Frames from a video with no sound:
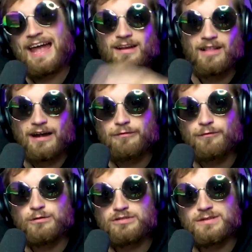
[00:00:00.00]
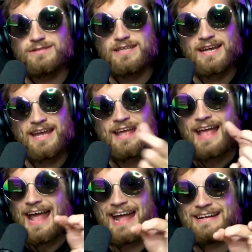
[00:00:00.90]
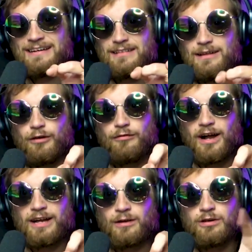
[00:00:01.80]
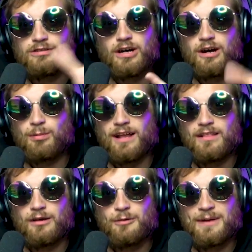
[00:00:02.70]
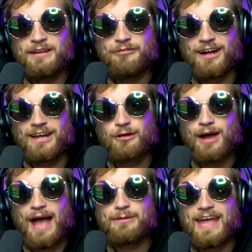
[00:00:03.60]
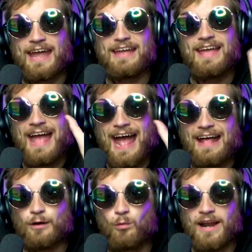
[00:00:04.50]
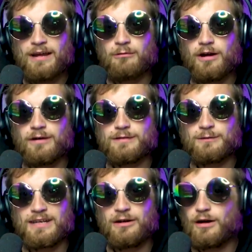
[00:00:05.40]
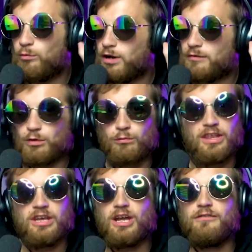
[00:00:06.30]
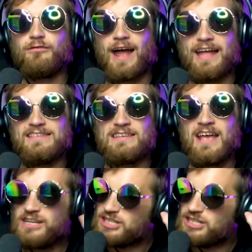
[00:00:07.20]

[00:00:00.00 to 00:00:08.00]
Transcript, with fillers: and a lot of fruit juice in it and eat a little fucking hors d'oeuvre, like a little mini fucking crab cake at the wedding rehearsal dinner of one of her really good friends.